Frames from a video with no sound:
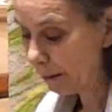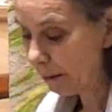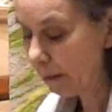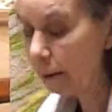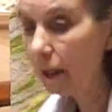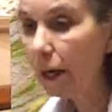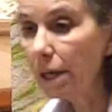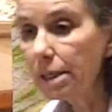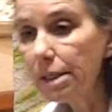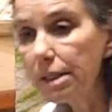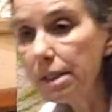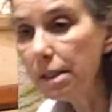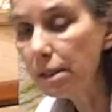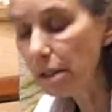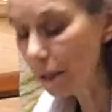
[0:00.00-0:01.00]

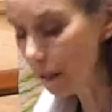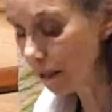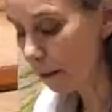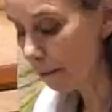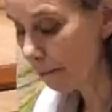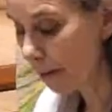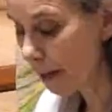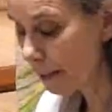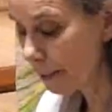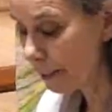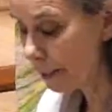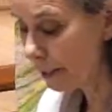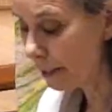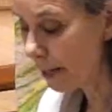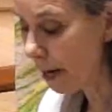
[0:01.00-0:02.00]
Hasidic
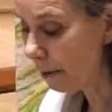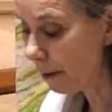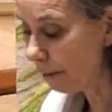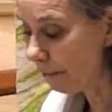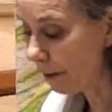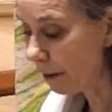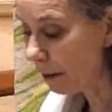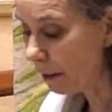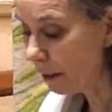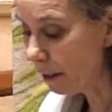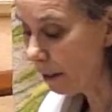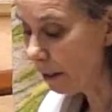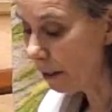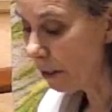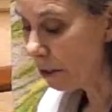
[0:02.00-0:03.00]
masters, however,
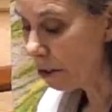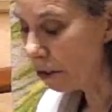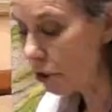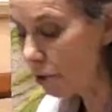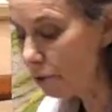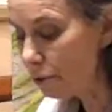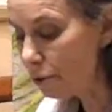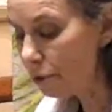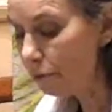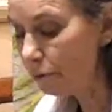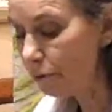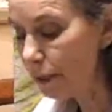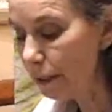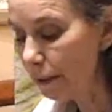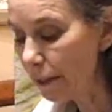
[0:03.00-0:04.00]
chose to
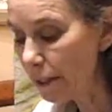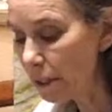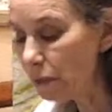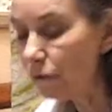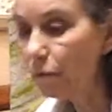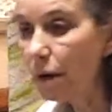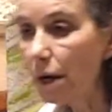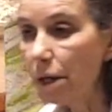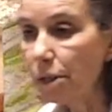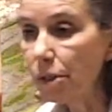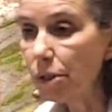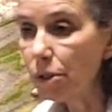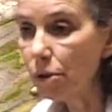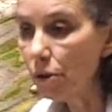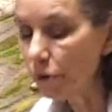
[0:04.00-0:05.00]
read this
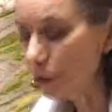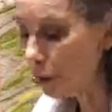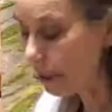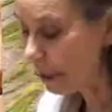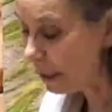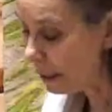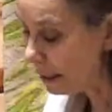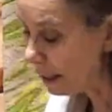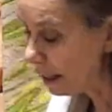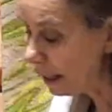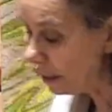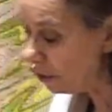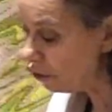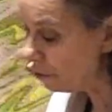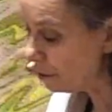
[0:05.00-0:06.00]
verse not in its literal